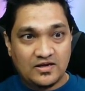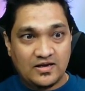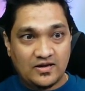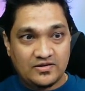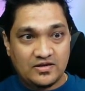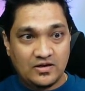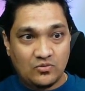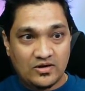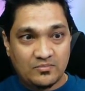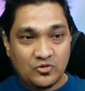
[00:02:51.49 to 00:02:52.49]
Now here
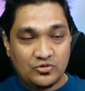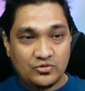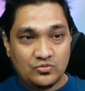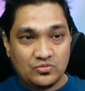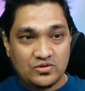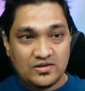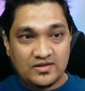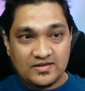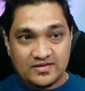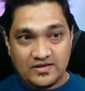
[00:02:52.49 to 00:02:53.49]
what I'm going to do,
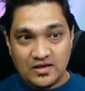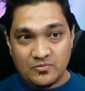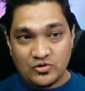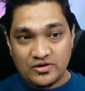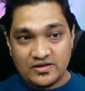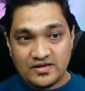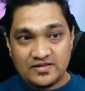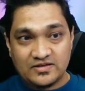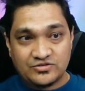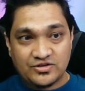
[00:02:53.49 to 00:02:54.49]
here I'm going to, in
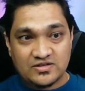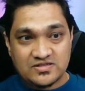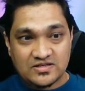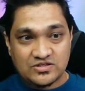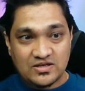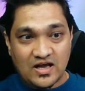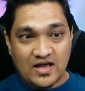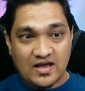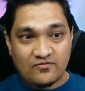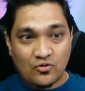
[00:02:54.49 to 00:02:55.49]
the trigger section, I
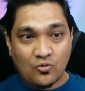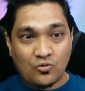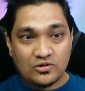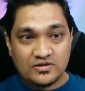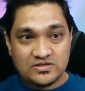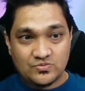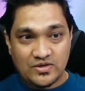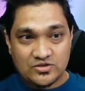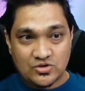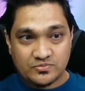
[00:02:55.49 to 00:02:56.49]
have all these
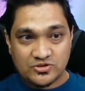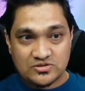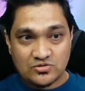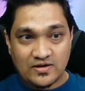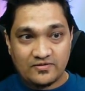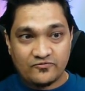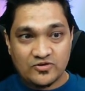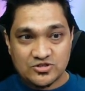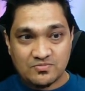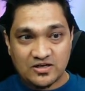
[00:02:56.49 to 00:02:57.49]
various options. So like
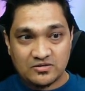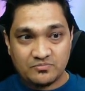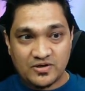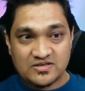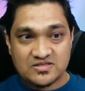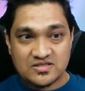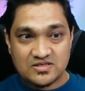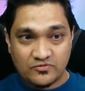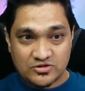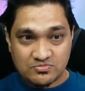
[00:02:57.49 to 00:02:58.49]
first button press,
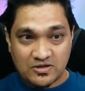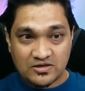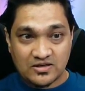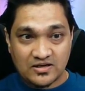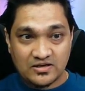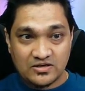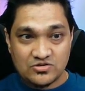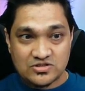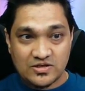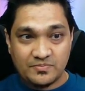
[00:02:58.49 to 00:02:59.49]
first button
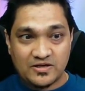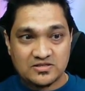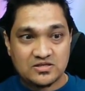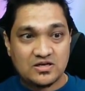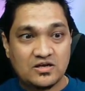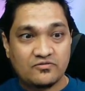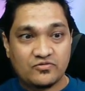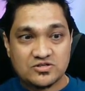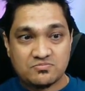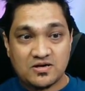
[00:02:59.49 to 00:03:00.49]
continuously press,
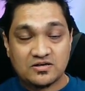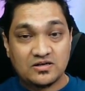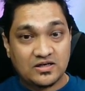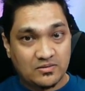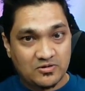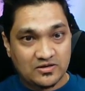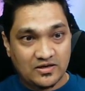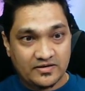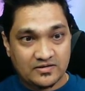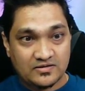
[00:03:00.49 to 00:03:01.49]
first button double
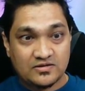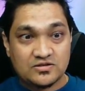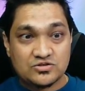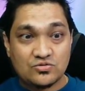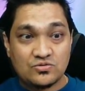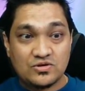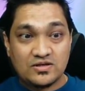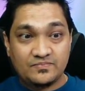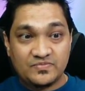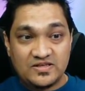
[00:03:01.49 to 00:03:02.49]
clicked. So
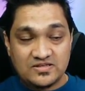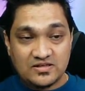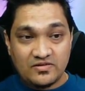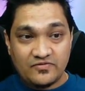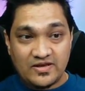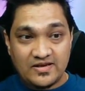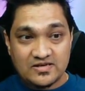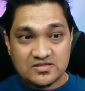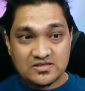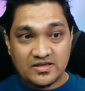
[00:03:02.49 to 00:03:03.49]
these are the
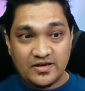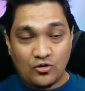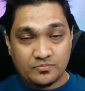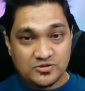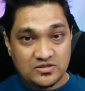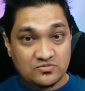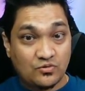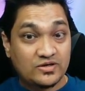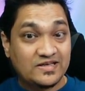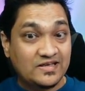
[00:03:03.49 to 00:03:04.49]
various 3 options
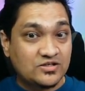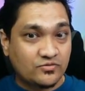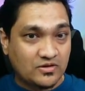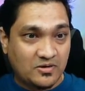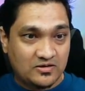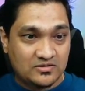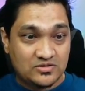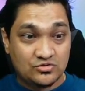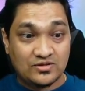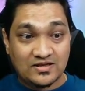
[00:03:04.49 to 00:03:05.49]
for each of the buttons.
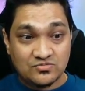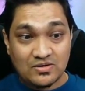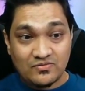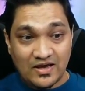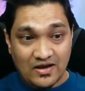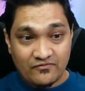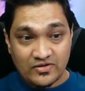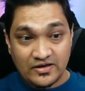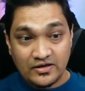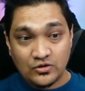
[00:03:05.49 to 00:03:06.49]
So that's why we have
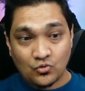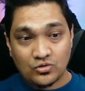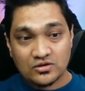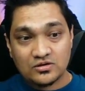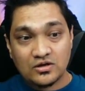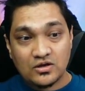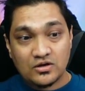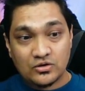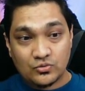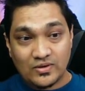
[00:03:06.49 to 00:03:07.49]
in total
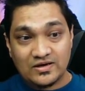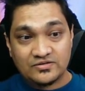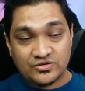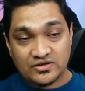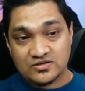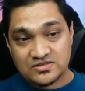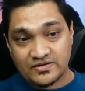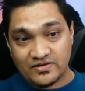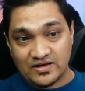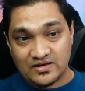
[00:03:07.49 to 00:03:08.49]
12 triggers
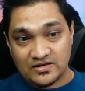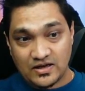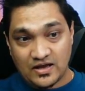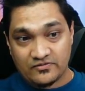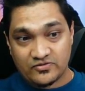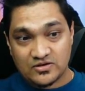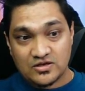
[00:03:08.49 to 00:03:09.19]
that we can have.